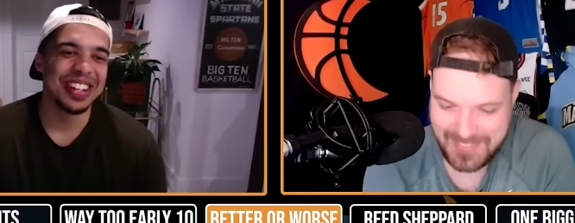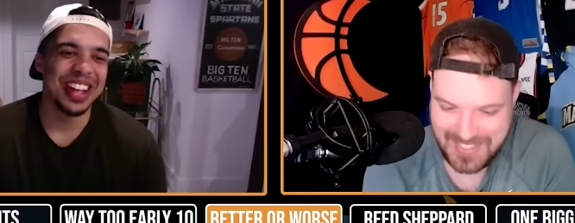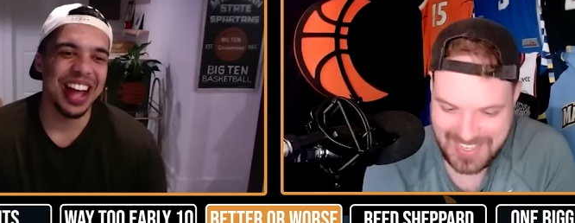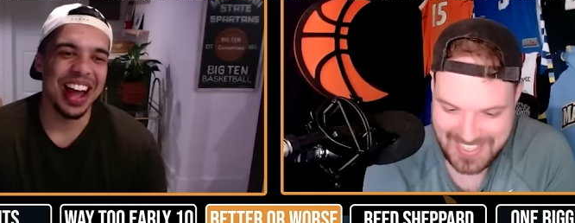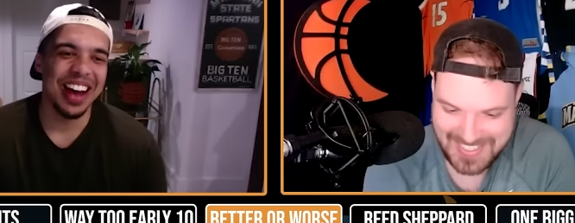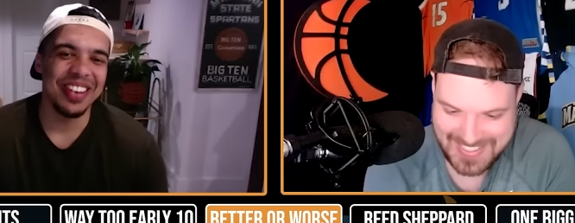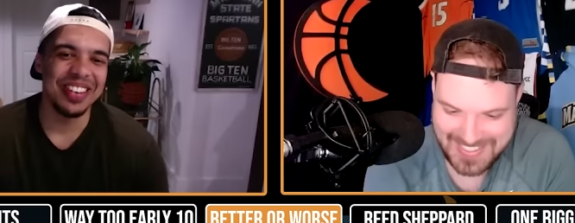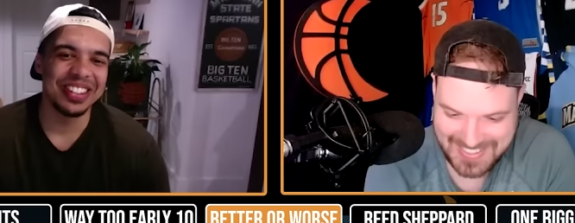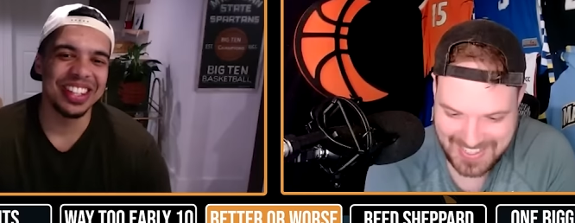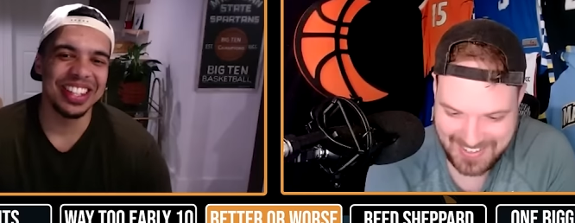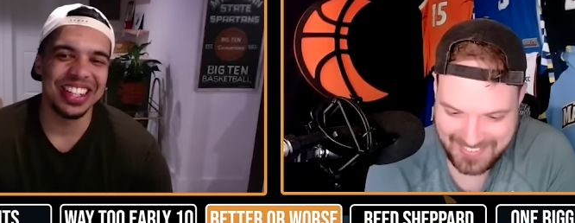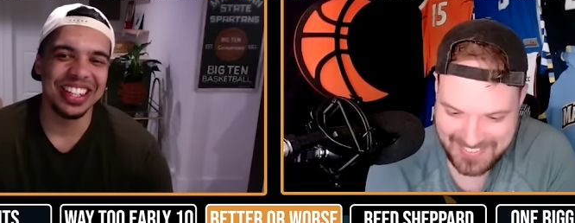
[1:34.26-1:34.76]

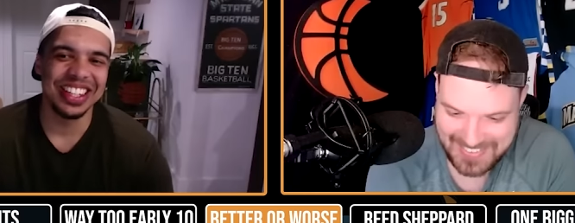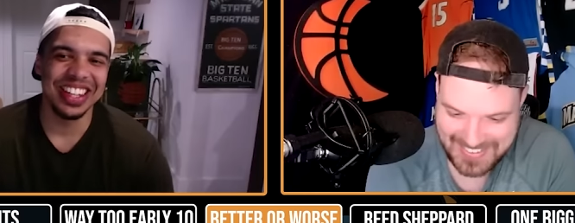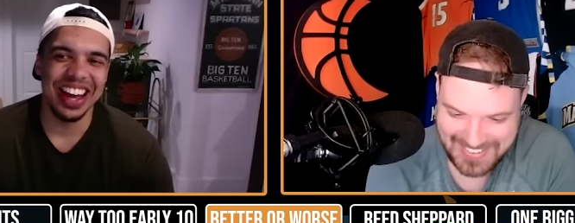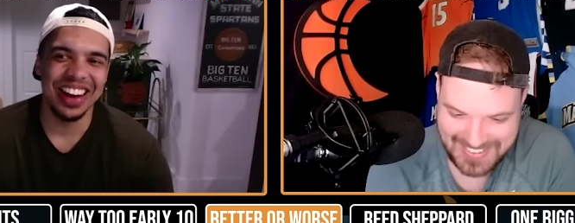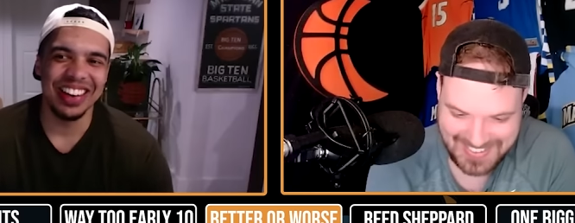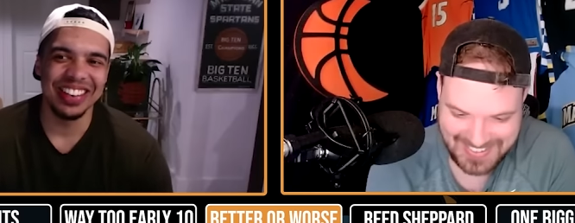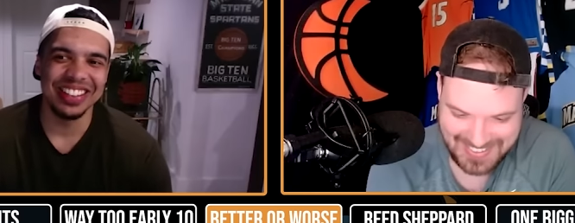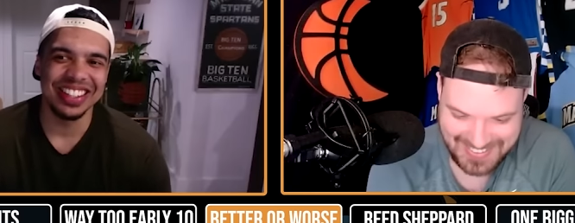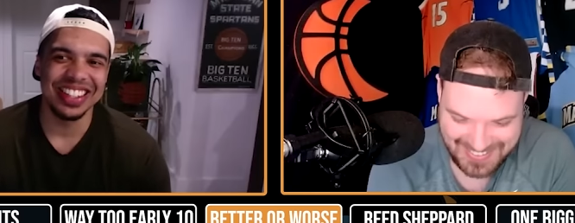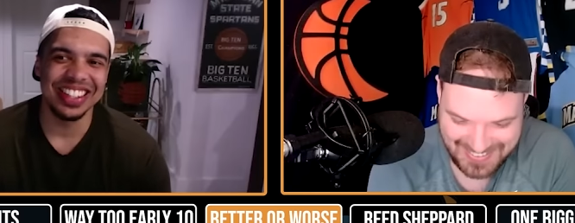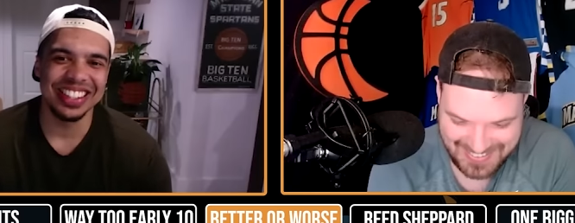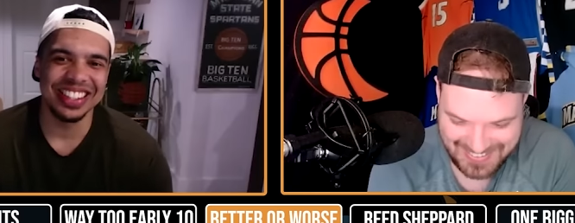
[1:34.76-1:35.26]
Speaker 1: was
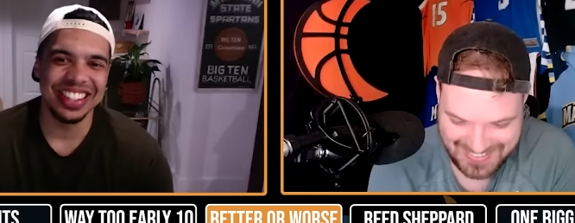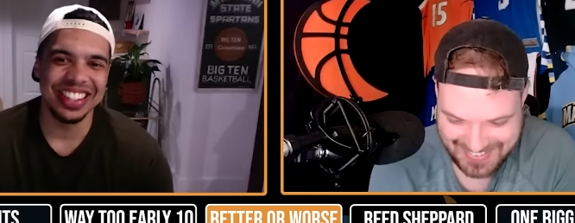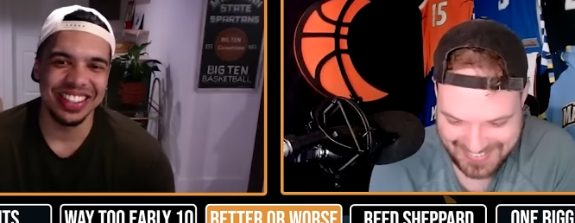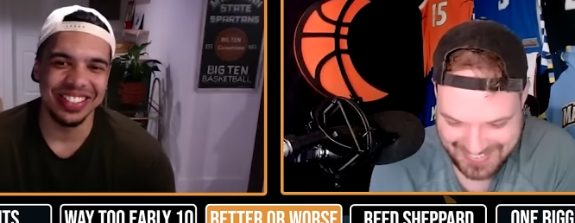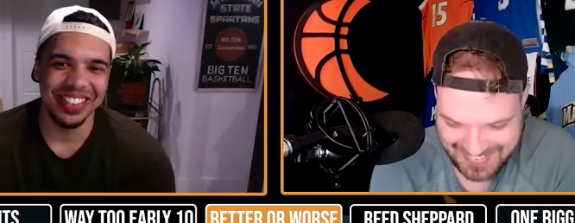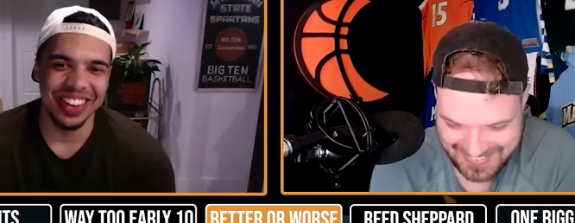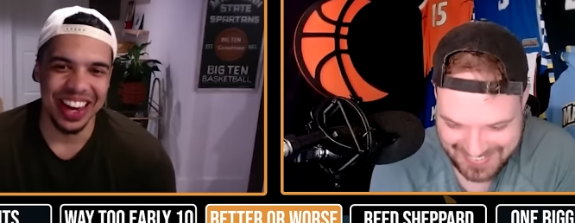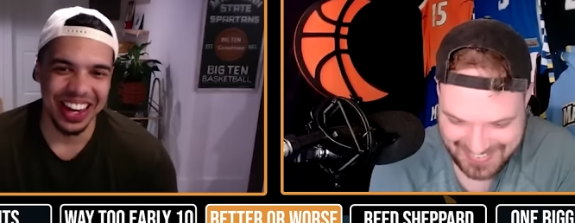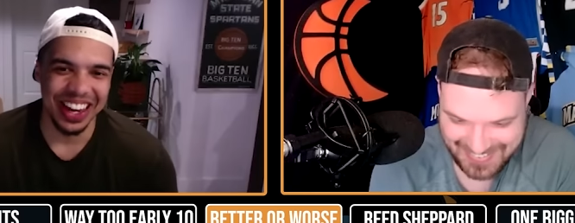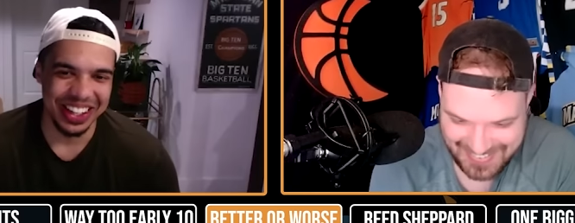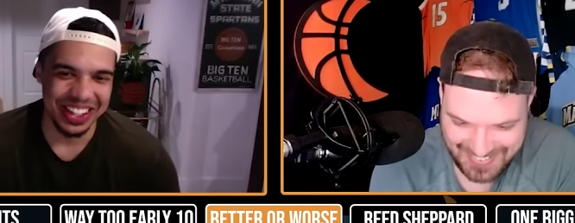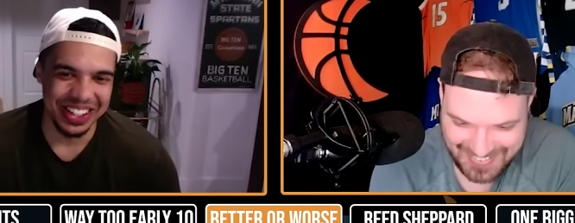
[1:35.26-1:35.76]
gonna see
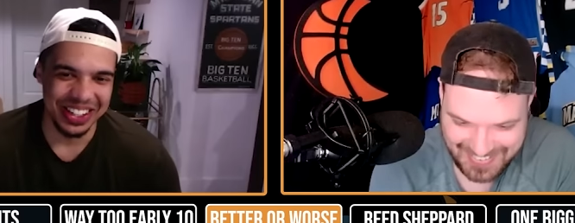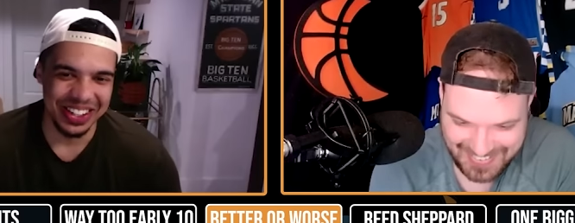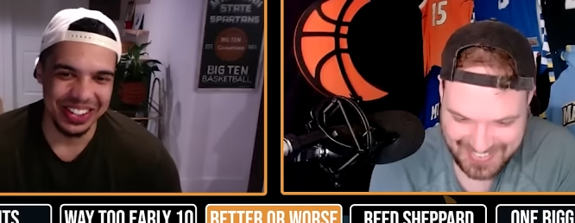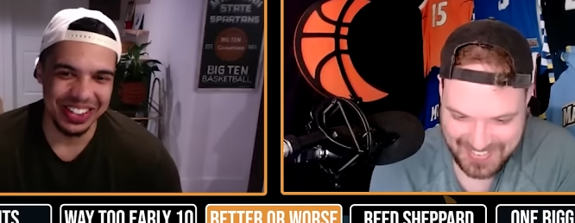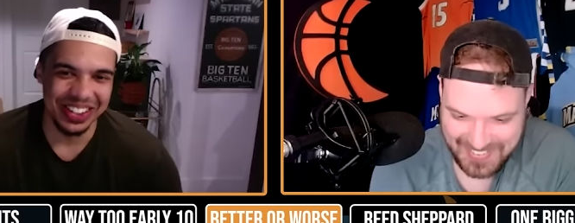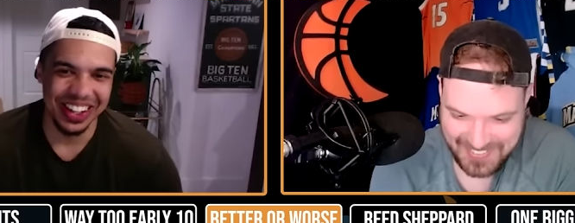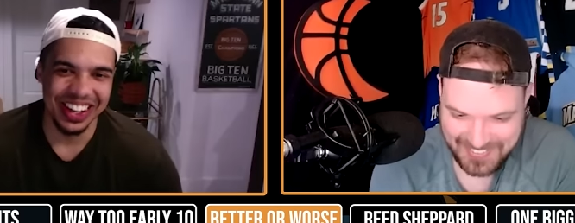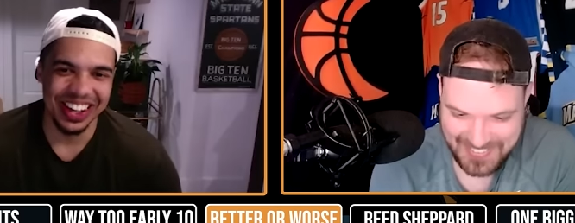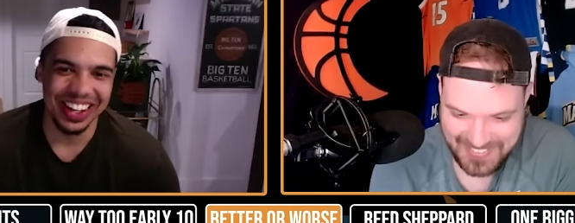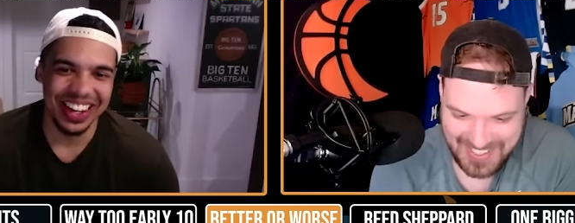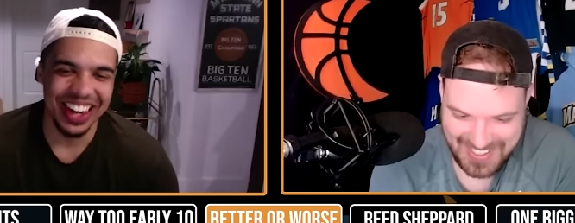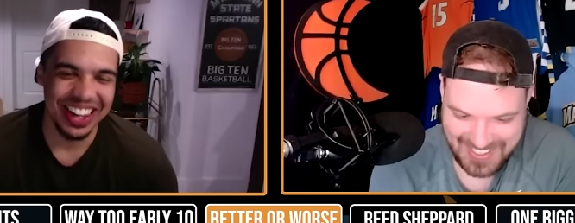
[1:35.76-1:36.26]
what I could do
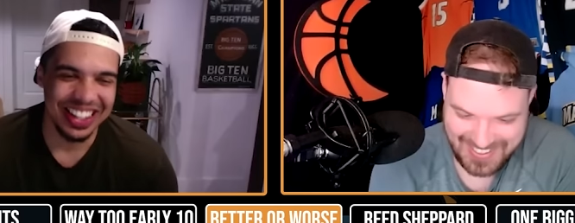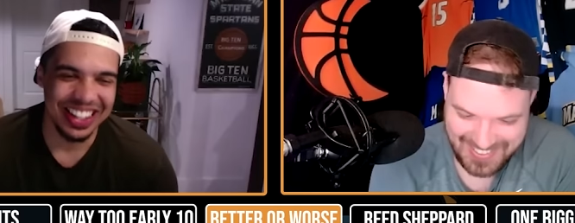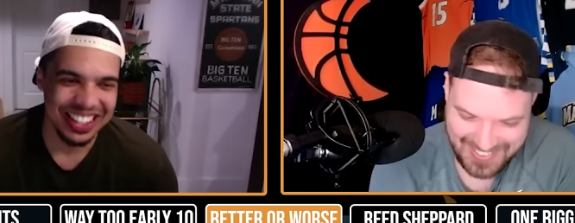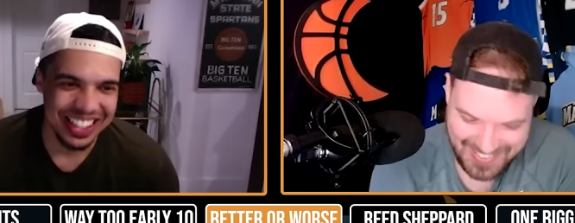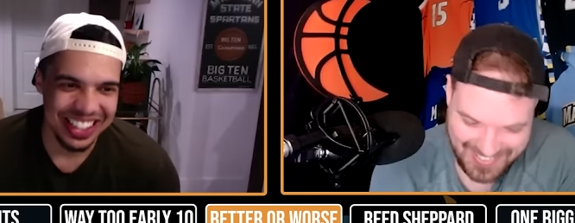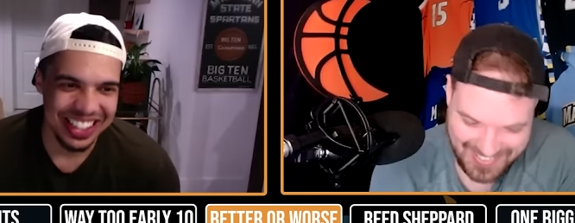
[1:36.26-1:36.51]
there. I was gonna